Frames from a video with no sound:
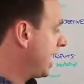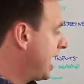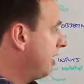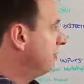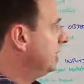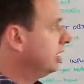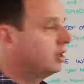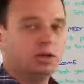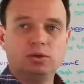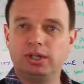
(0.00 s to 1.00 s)
I have
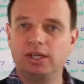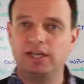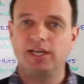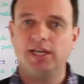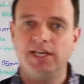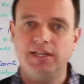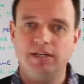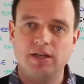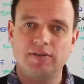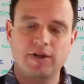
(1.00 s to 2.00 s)
included it
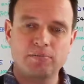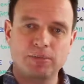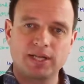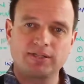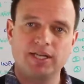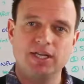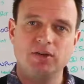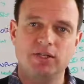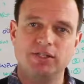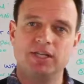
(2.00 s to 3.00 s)
in Event Plan
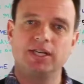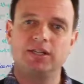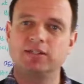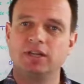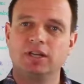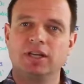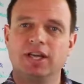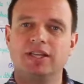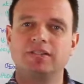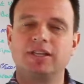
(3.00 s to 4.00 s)
Secrets, and
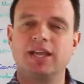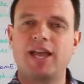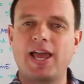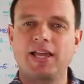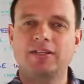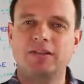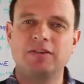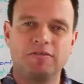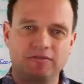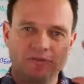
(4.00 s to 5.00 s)
it's an
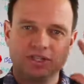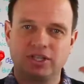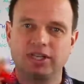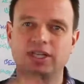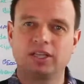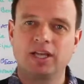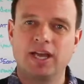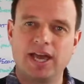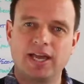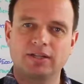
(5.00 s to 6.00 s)
excellent visioning
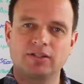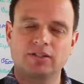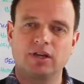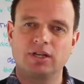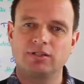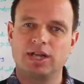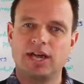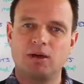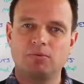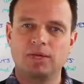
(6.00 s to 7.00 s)
exercise to
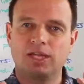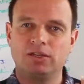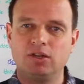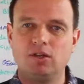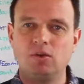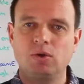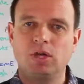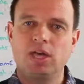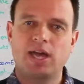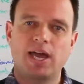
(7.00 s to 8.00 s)
help get you
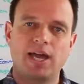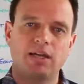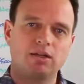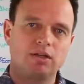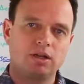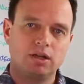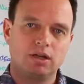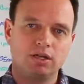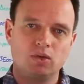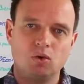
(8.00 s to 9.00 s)
and
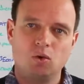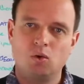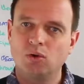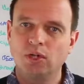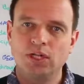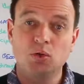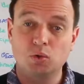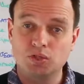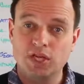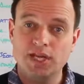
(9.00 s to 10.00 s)
your
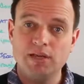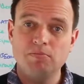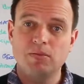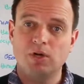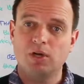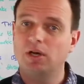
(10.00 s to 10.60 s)
team,